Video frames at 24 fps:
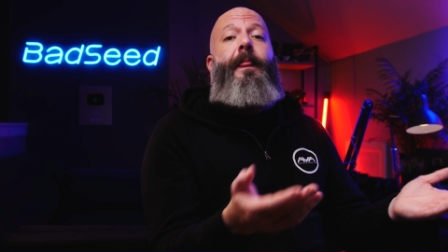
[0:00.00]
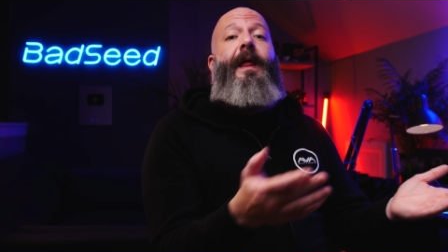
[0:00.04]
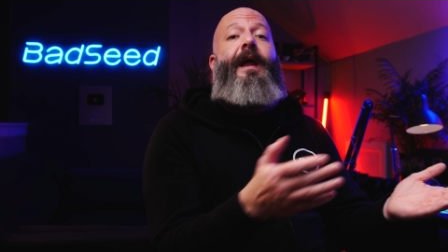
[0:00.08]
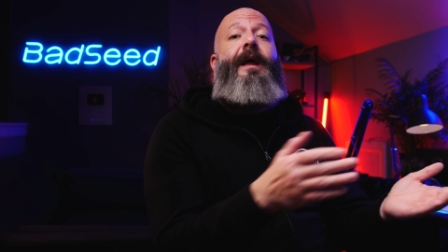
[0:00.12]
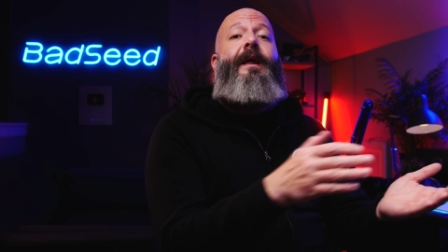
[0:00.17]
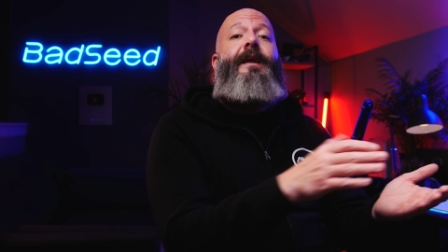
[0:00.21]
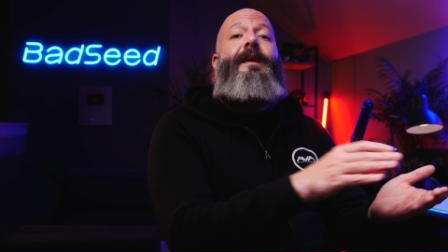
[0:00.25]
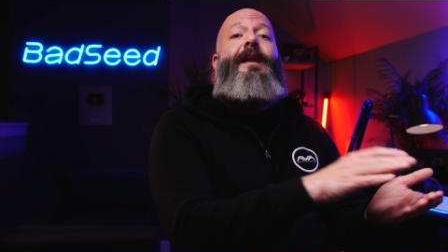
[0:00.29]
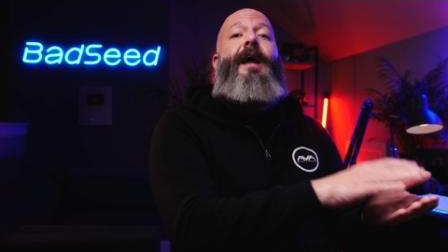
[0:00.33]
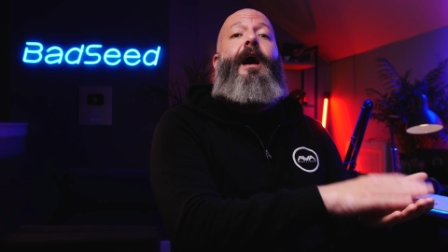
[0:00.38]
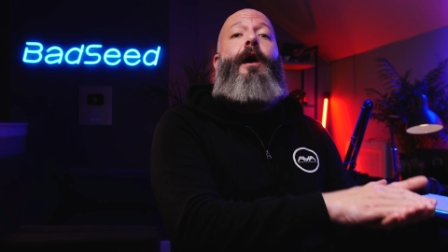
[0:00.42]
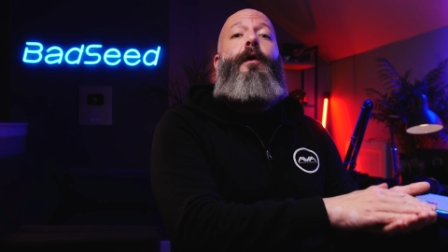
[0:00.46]

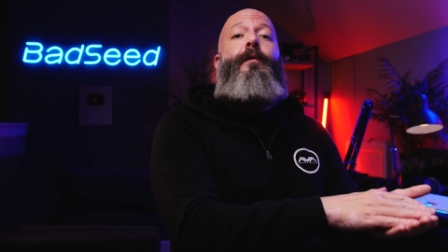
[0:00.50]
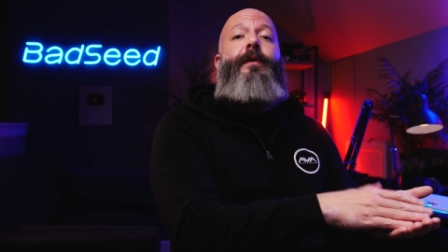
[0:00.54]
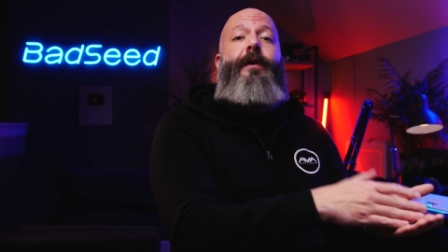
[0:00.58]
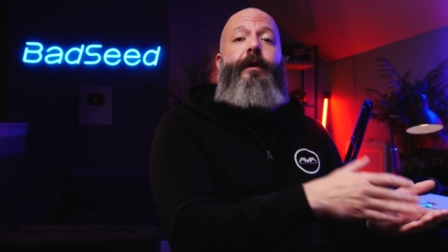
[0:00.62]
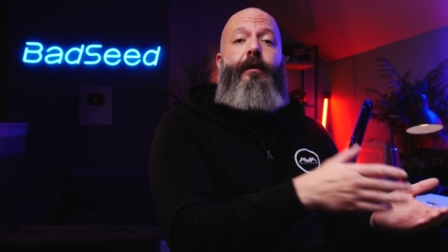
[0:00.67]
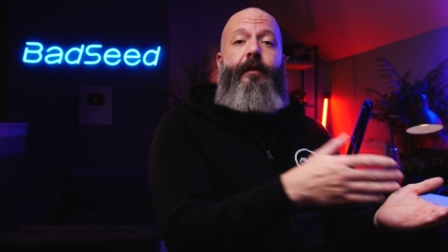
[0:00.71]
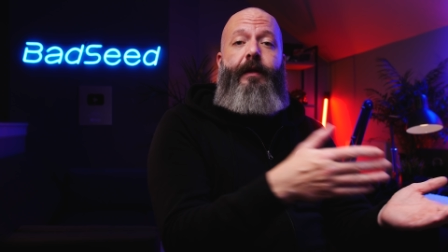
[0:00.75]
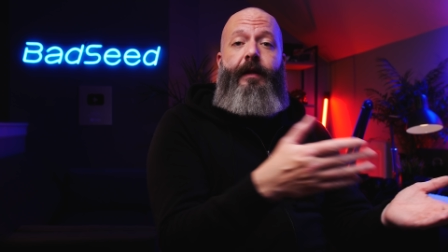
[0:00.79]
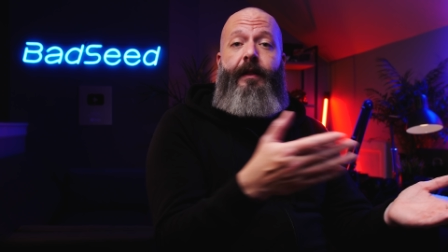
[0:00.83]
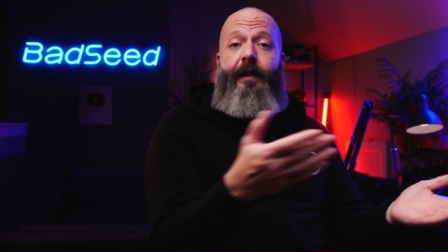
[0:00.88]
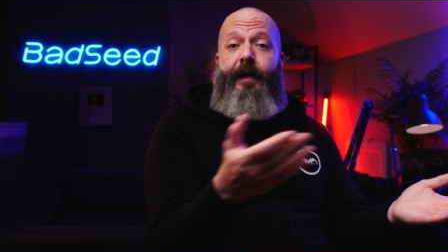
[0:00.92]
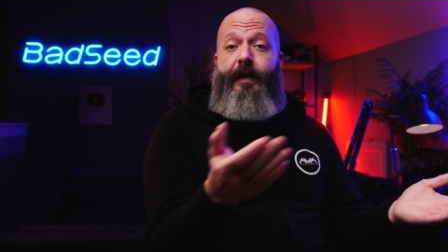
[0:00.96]
and now
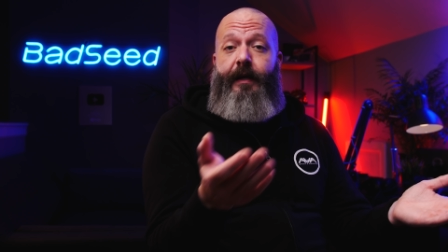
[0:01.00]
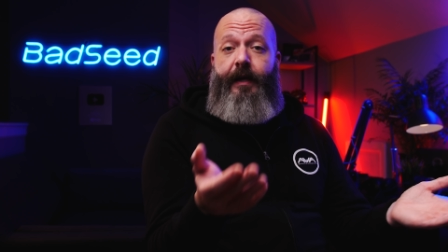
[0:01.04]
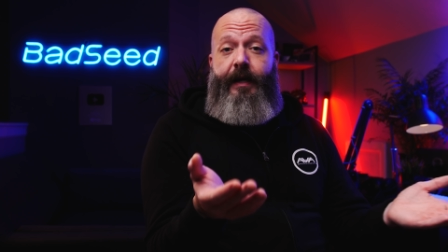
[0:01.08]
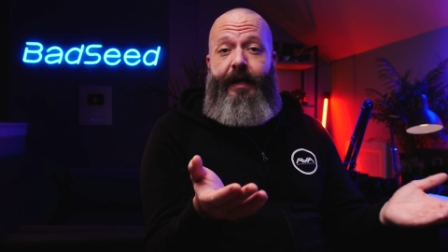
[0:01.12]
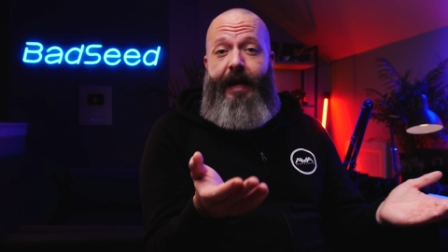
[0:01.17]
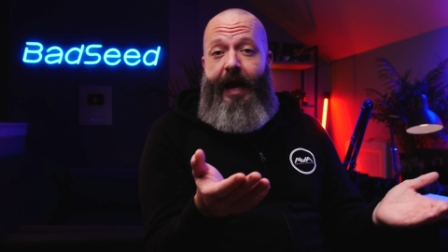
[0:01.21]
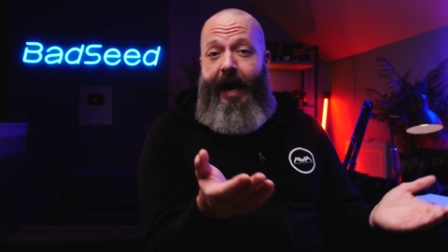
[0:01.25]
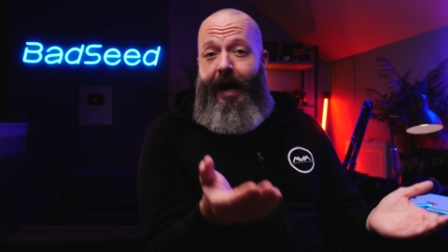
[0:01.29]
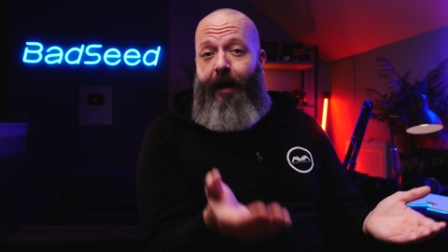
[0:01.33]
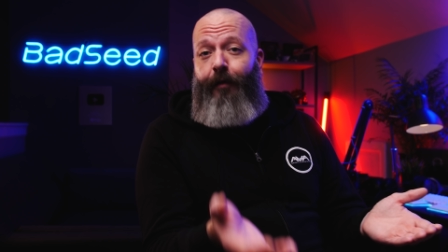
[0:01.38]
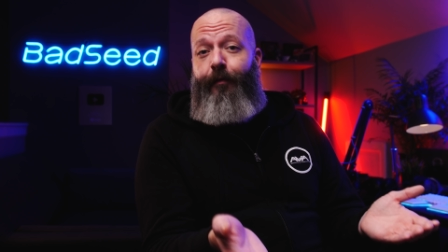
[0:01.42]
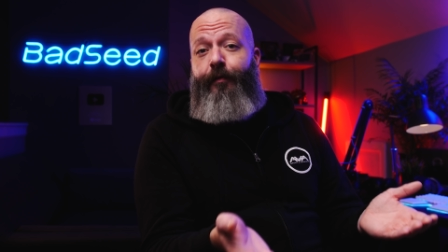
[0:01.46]
nearly like a
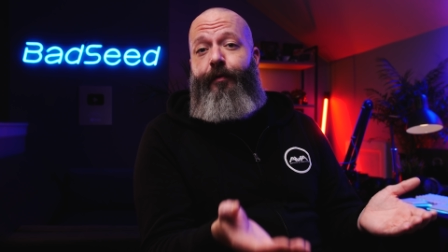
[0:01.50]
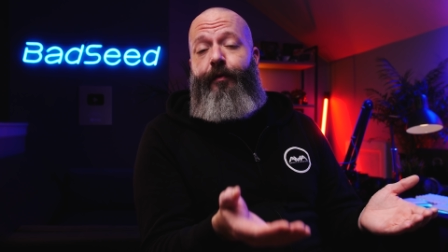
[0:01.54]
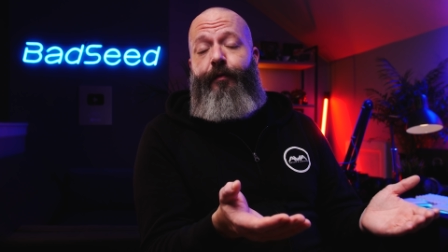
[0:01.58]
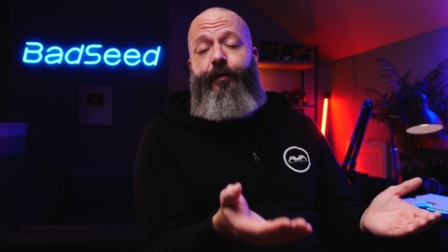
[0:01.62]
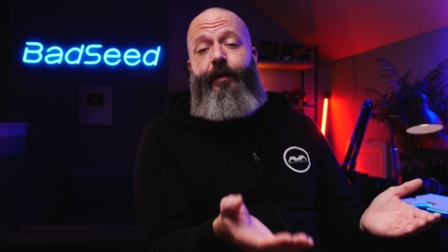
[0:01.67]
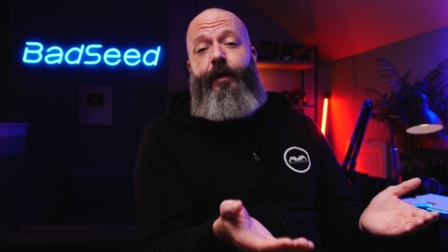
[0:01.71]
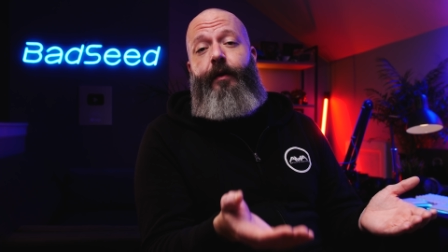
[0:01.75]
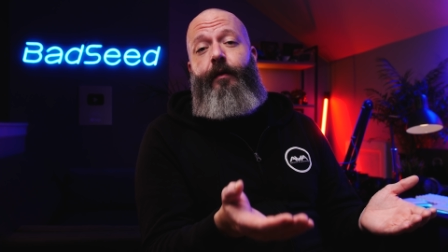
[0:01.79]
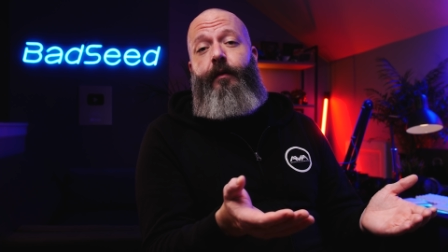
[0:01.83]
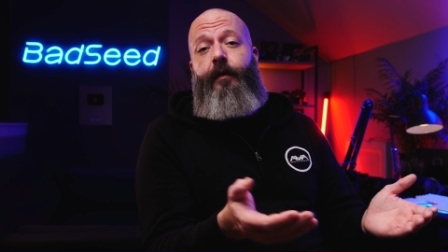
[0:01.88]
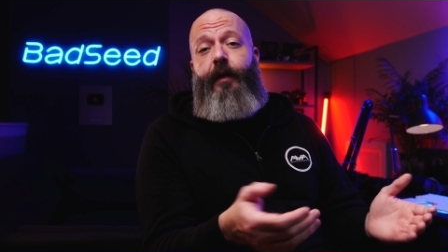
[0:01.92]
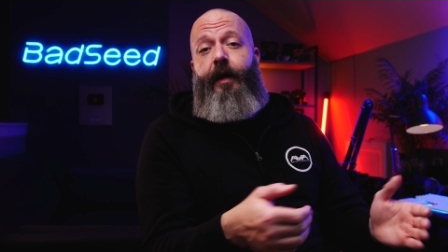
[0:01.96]
calendar
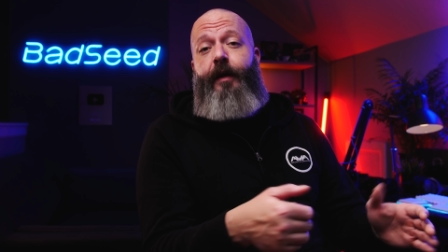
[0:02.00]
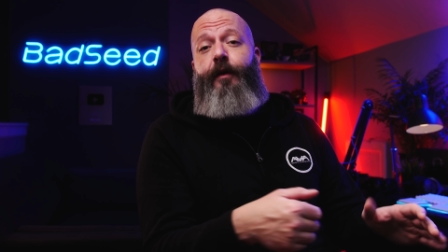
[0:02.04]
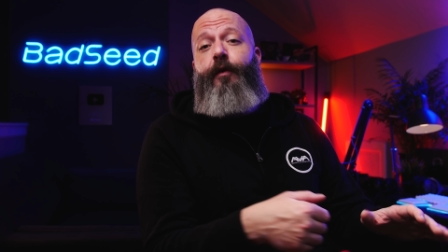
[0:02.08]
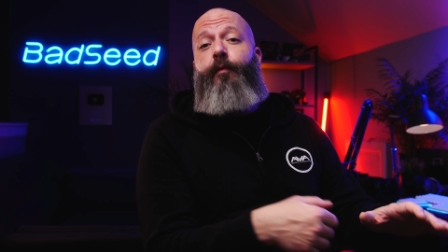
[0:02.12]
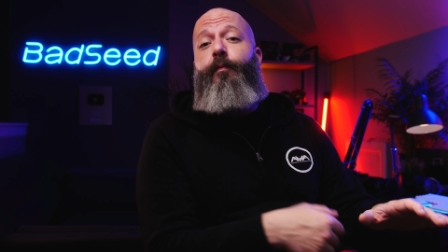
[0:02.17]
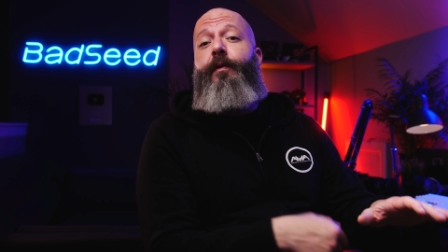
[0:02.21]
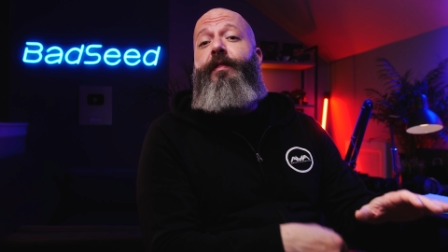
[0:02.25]
year later